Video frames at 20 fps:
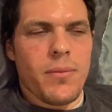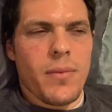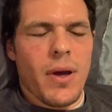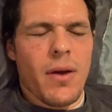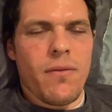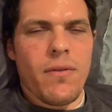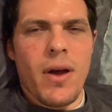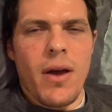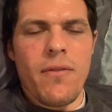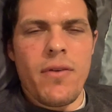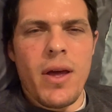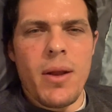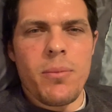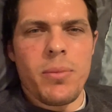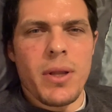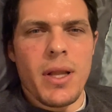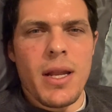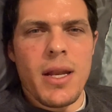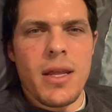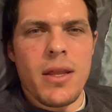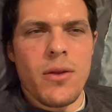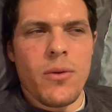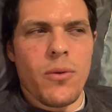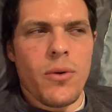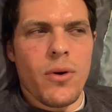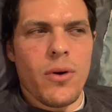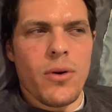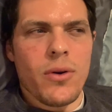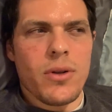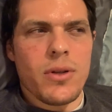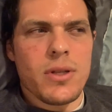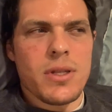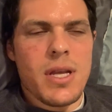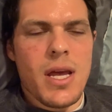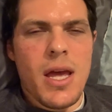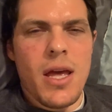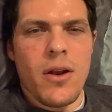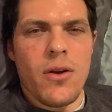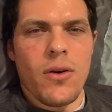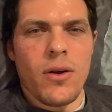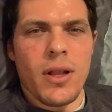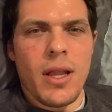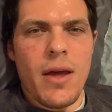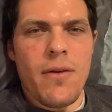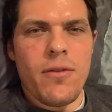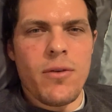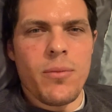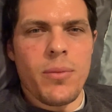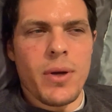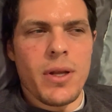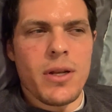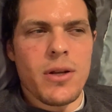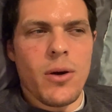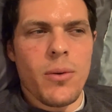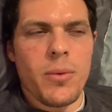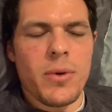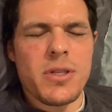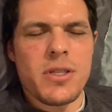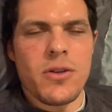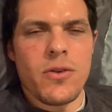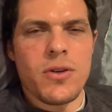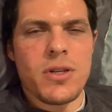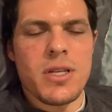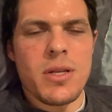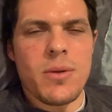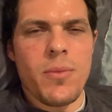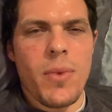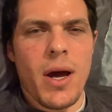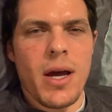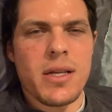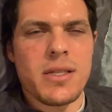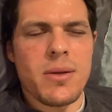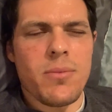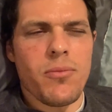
I've had plenty that were 10 or 11, but almost $13.